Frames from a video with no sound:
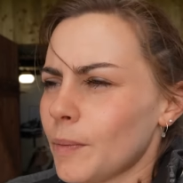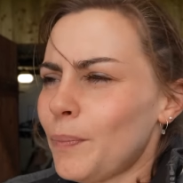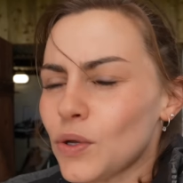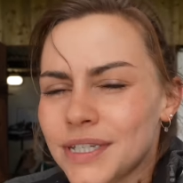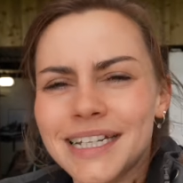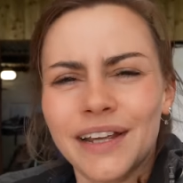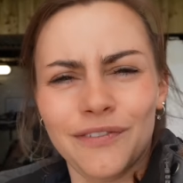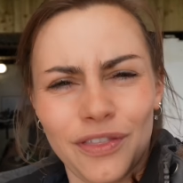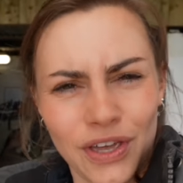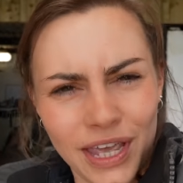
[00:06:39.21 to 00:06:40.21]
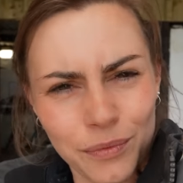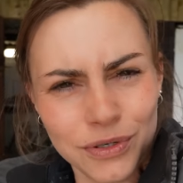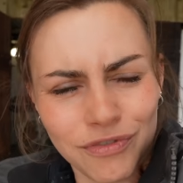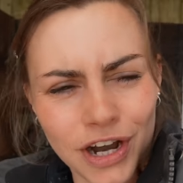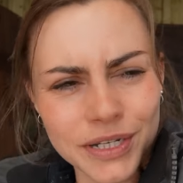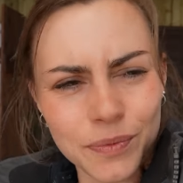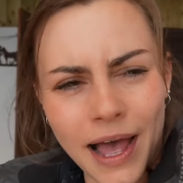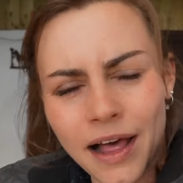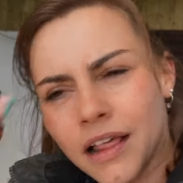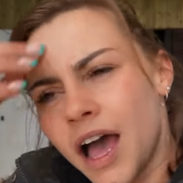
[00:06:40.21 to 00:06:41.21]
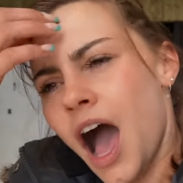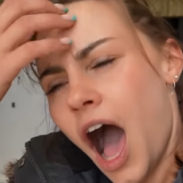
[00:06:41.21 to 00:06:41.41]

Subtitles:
positive that it would run as well.